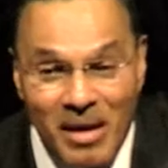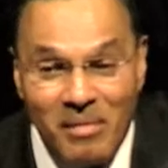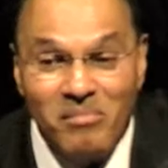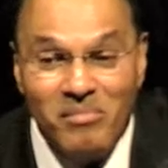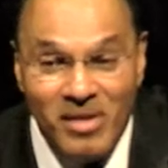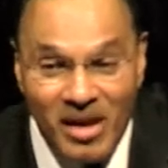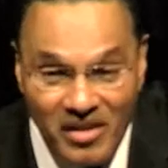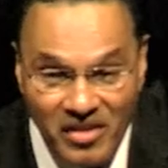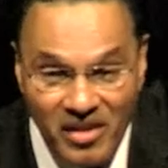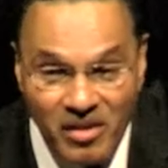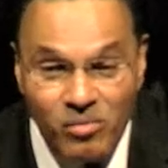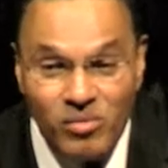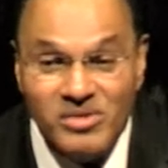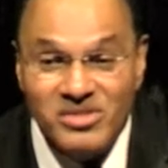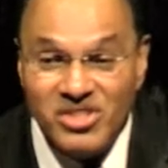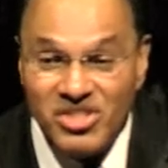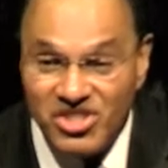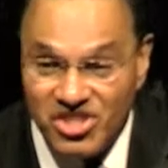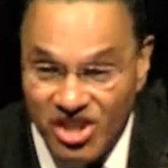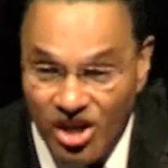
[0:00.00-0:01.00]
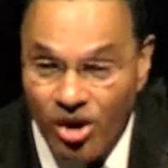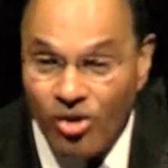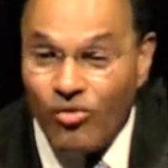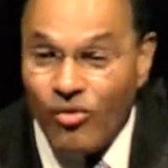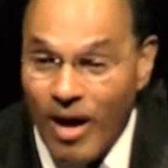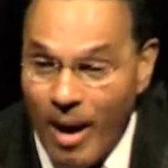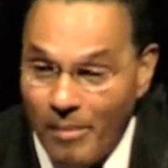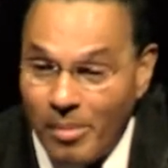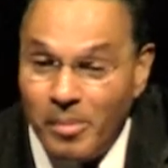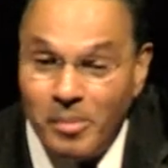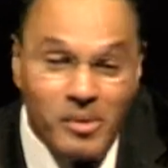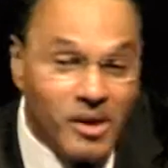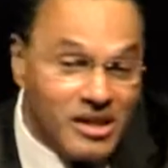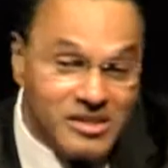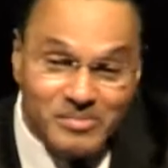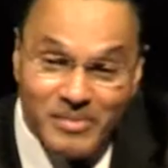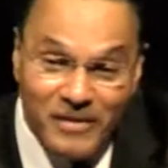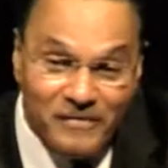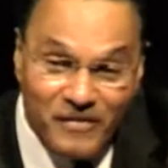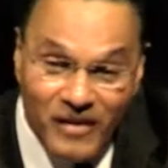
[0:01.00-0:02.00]
my mother was a sharecropper
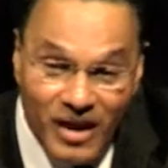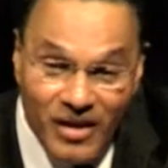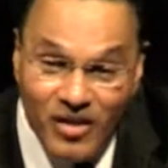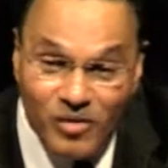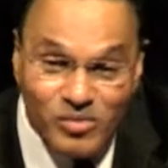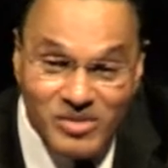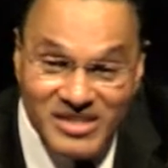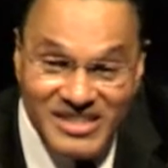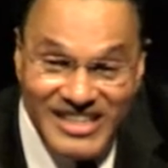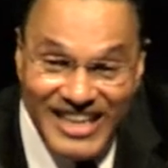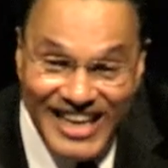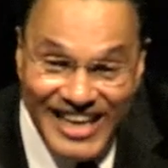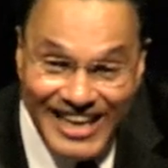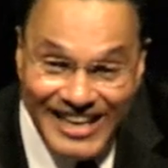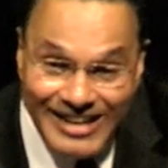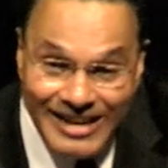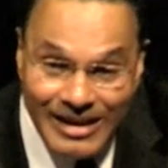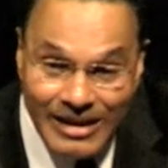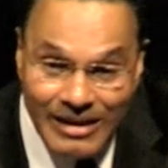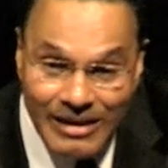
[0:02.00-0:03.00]
because my father was dead.